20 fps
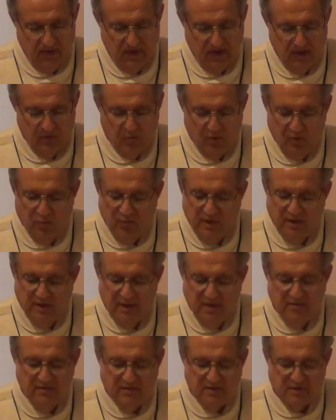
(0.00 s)
And when we
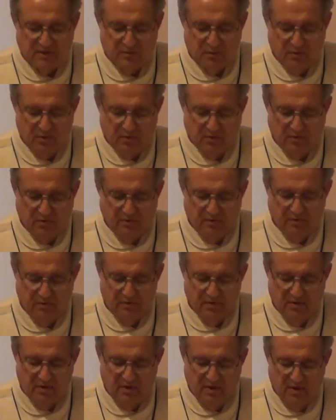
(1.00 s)
leave this world,
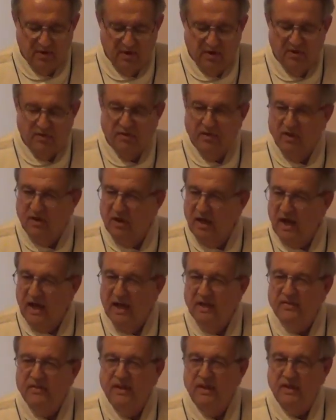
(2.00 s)
the
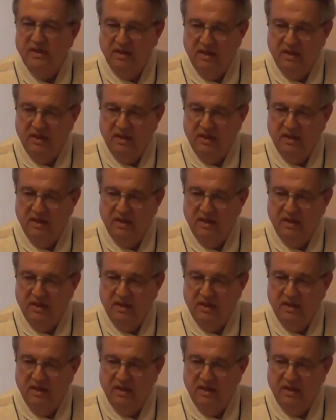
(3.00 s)
God that